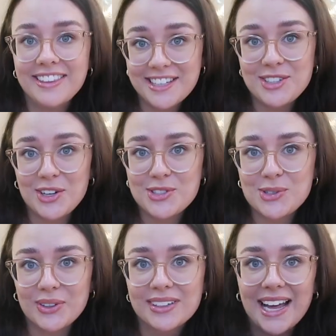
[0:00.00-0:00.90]
This yarn
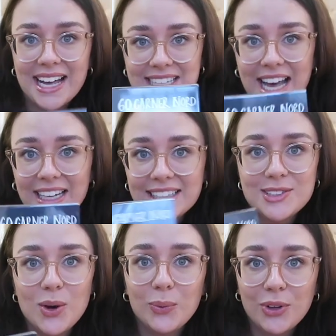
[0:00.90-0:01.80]
store has had
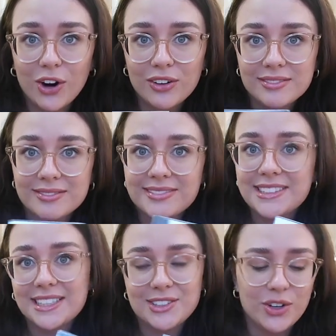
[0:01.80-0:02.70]
its own yarn,
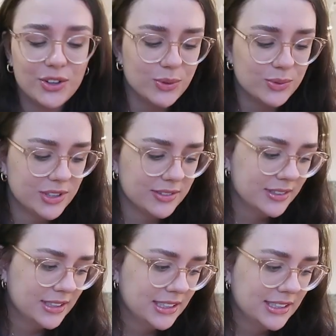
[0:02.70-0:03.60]
Sexagon and Ode,
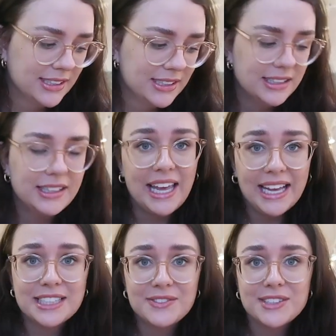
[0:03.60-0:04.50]

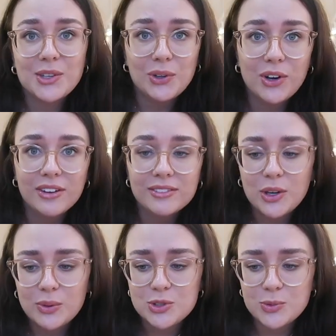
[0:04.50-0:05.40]
Eget Svensk Ullgarn,
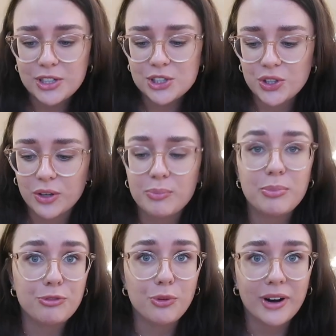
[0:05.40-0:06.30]
own Swedish yarn
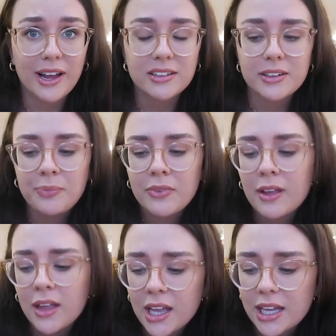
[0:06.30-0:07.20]
beforehand.
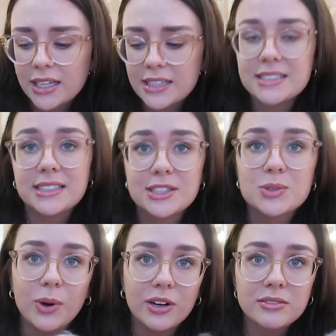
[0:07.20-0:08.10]
It's
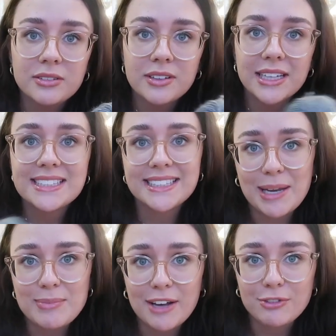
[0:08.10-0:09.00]
this one. It's
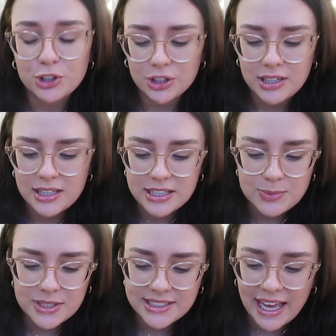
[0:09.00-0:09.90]
named after, this
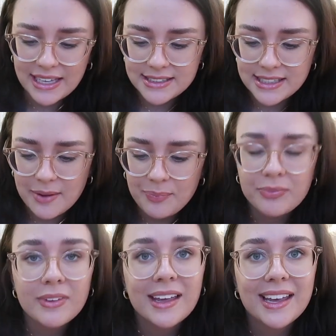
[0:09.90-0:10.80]
one is Kajsa,
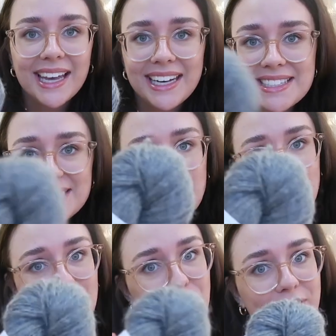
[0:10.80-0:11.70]
and it's named
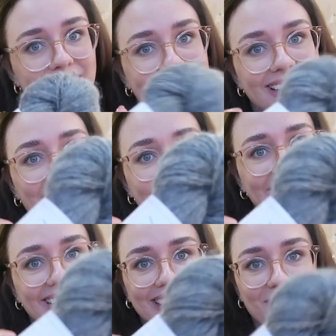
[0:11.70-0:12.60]
after
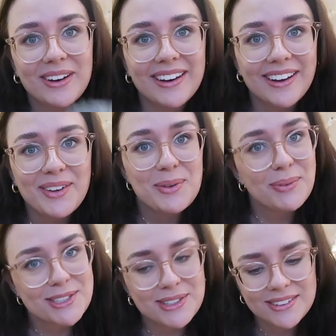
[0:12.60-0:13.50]
Anna and
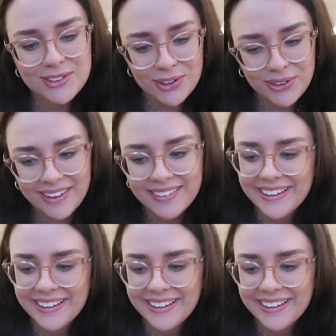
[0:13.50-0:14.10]
Rune's dog.